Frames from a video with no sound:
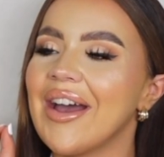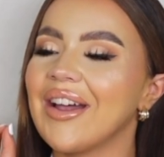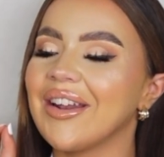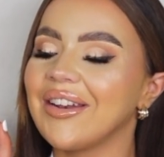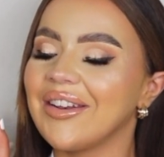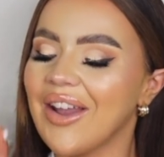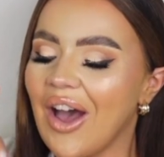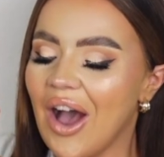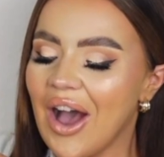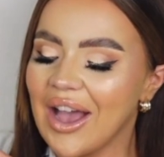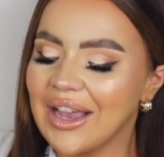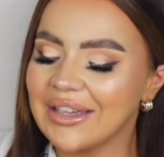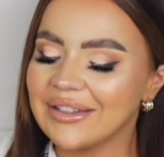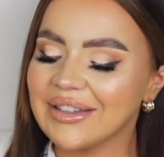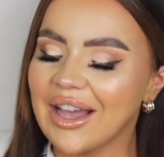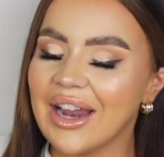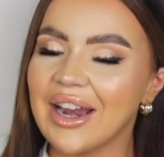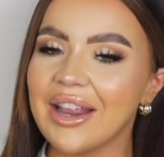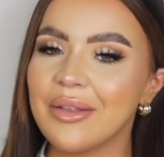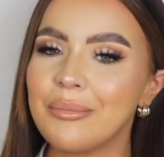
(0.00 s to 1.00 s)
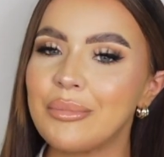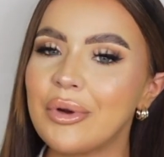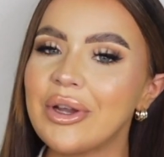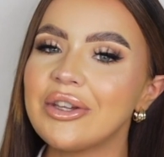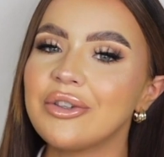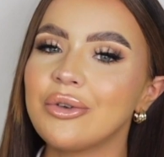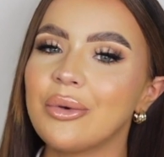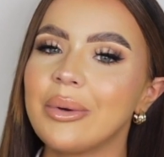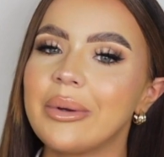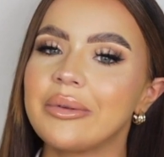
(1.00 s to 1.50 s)
nice. And I'm pretty
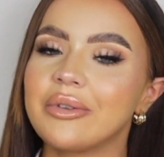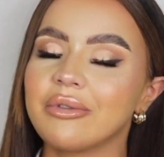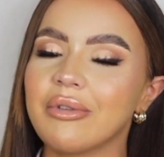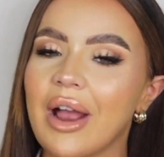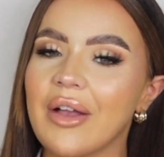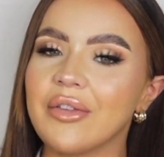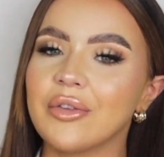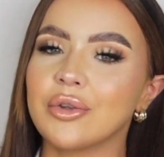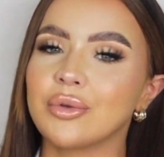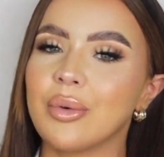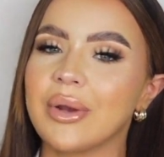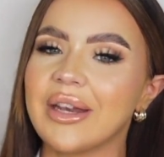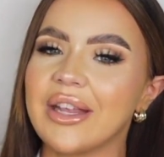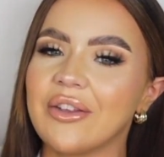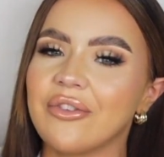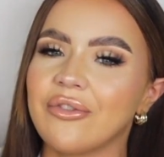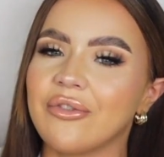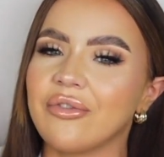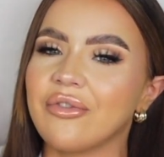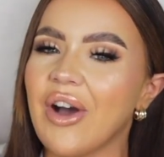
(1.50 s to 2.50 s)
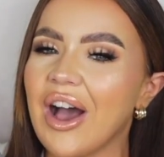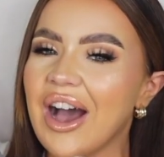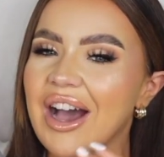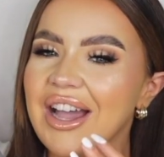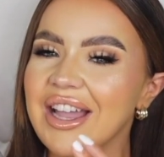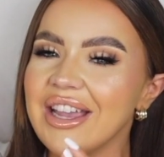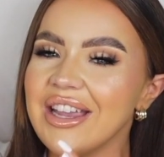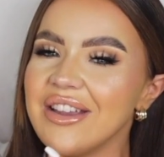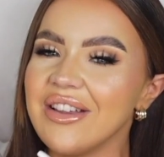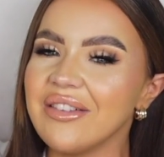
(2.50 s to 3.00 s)
sure it was around the
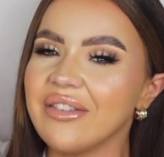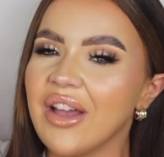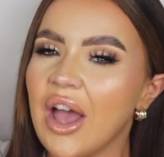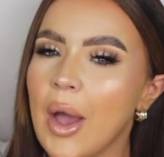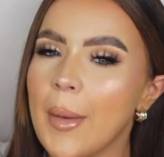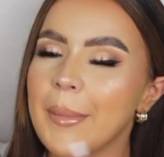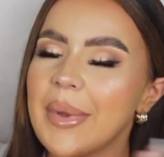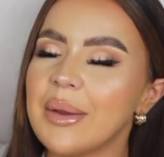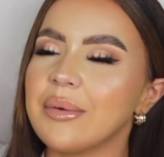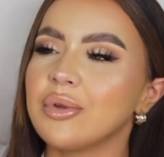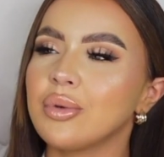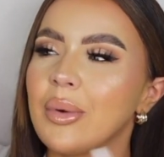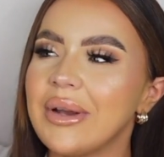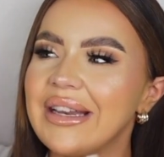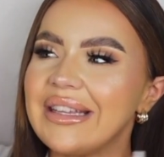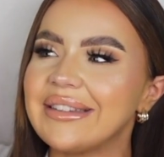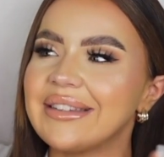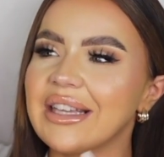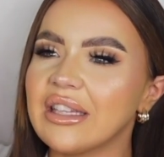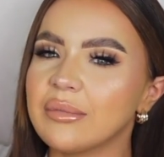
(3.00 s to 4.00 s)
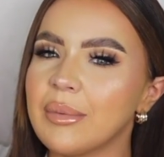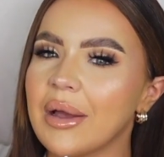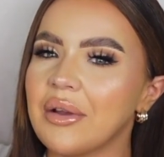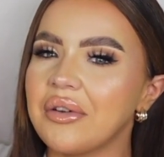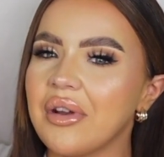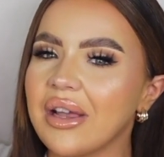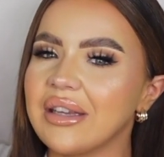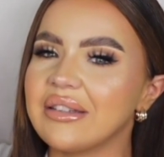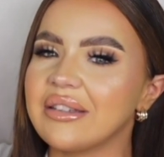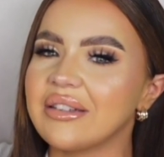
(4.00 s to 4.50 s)
25, maybe
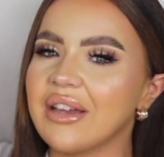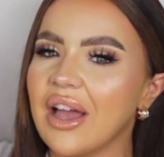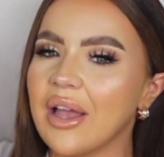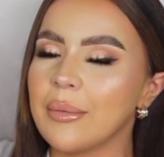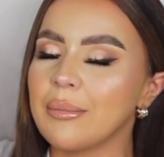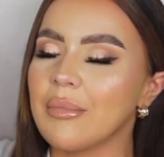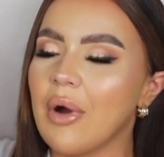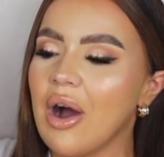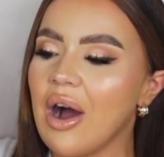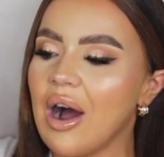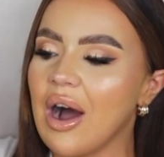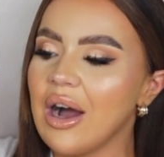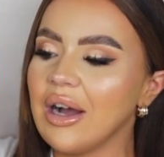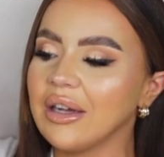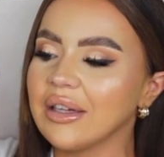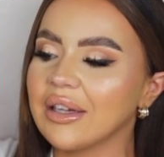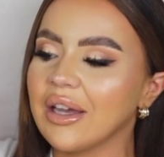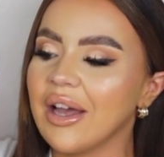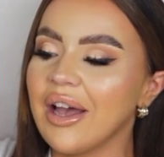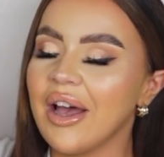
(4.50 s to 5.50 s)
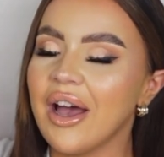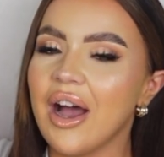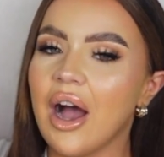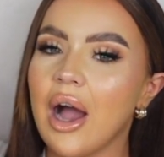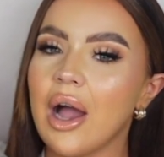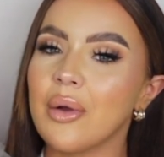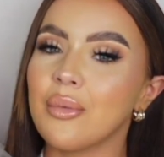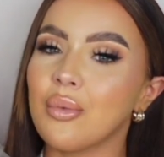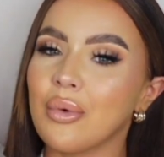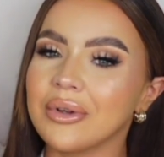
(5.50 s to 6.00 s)
£26.99 mark.
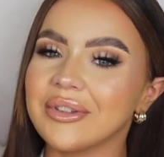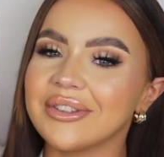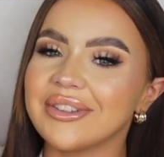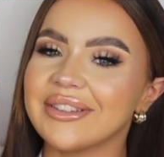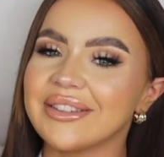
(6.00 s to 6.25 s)
I want to